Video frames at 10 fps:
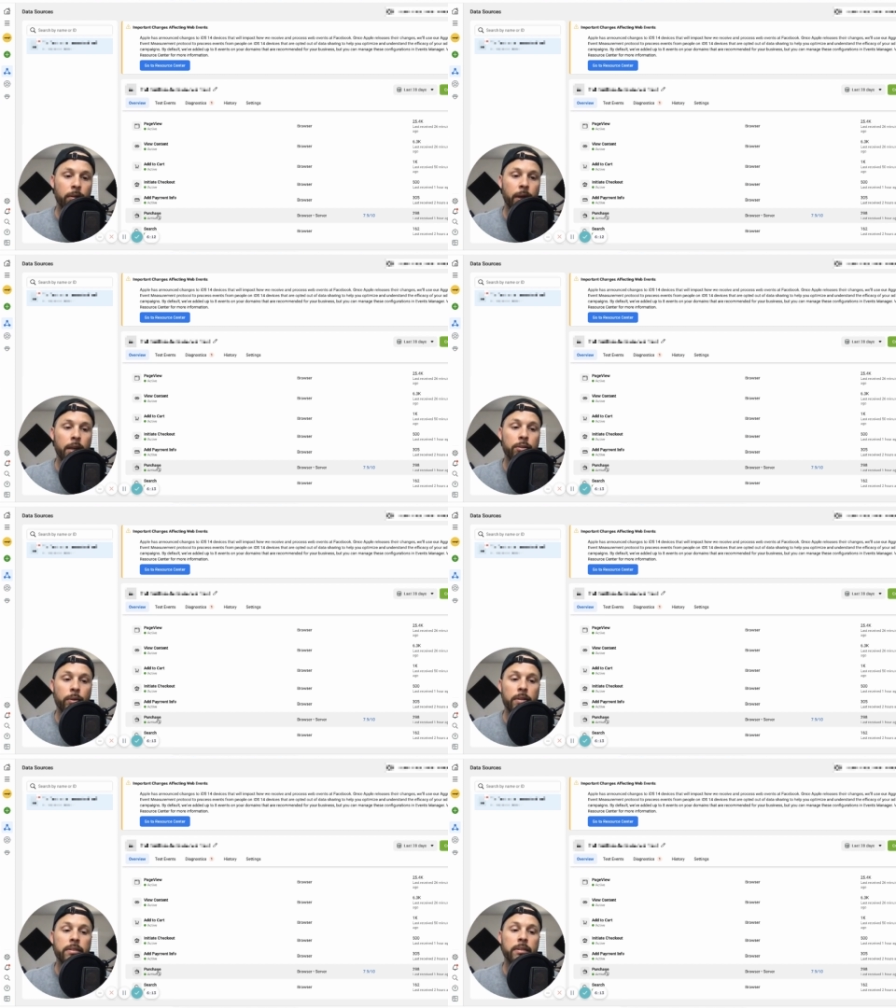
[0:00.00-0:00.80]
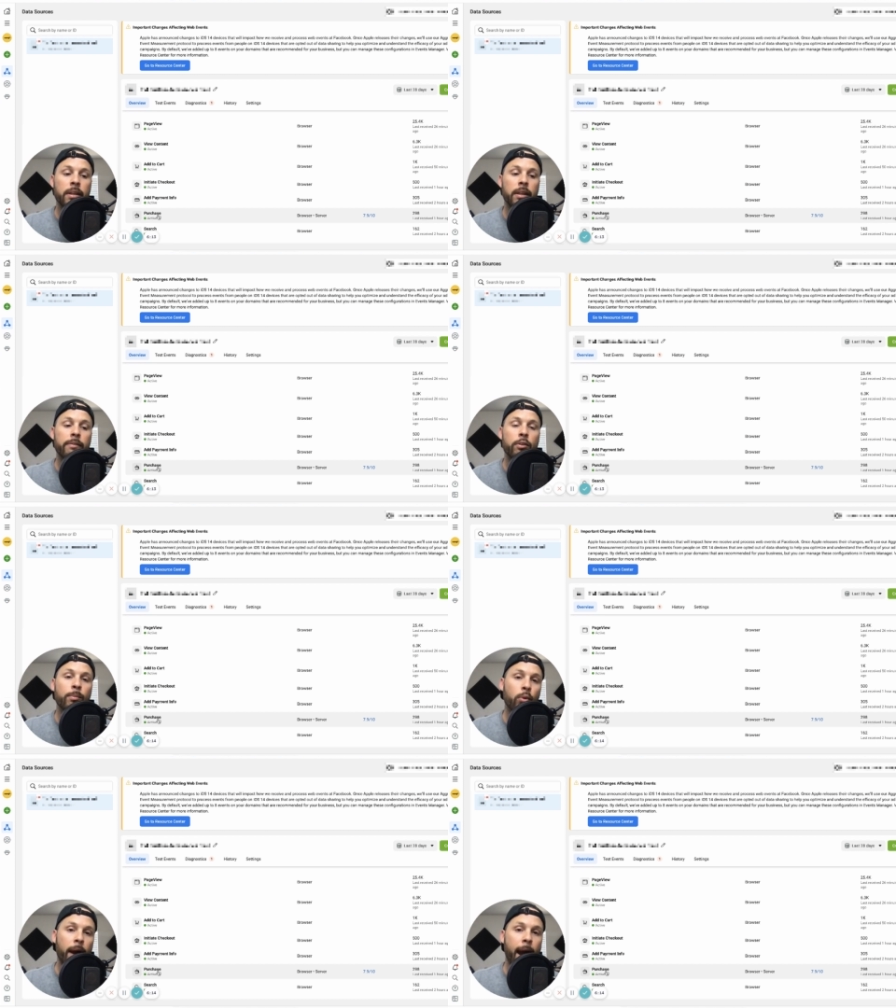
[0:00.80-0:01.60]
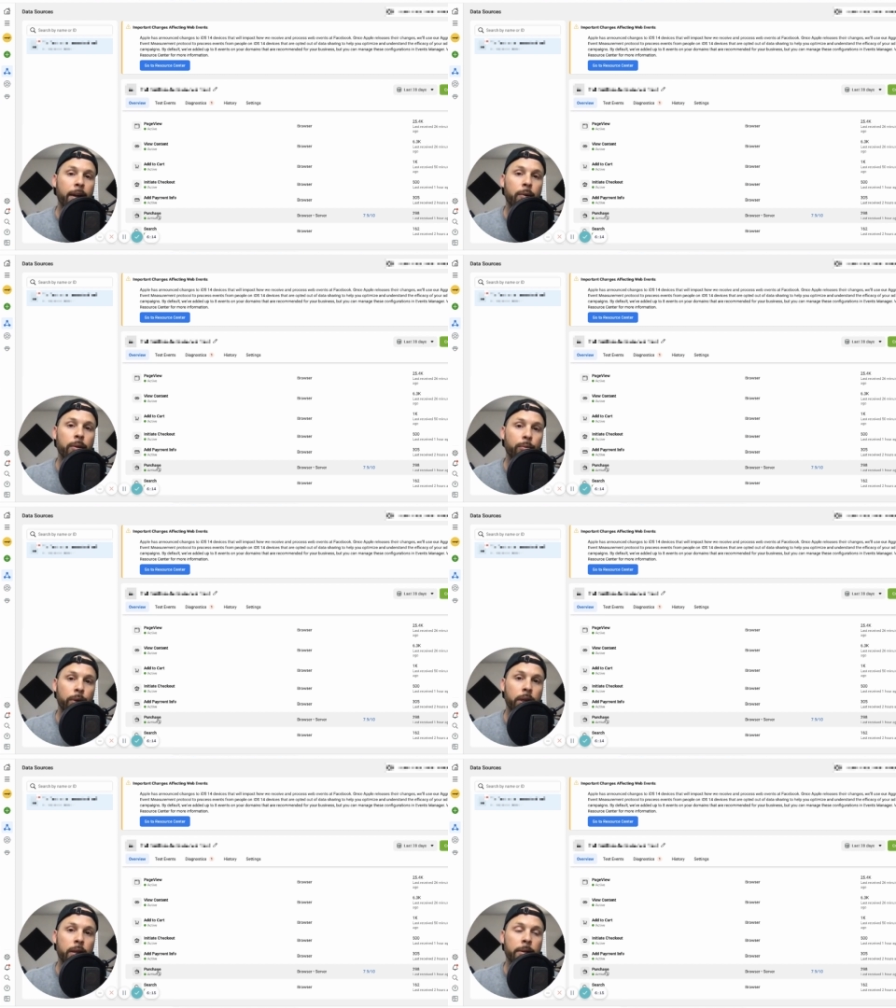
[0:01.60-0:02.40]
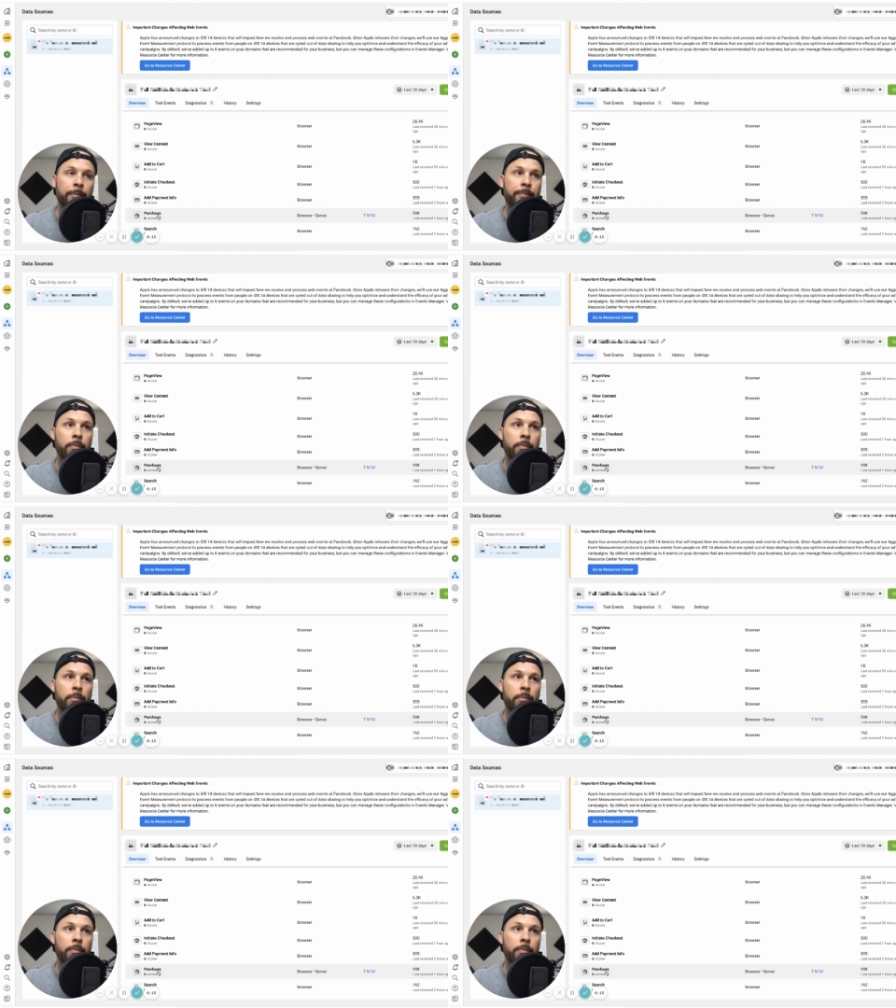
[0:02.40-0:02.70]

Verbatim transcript: Okay. So this is going to give you more accurate read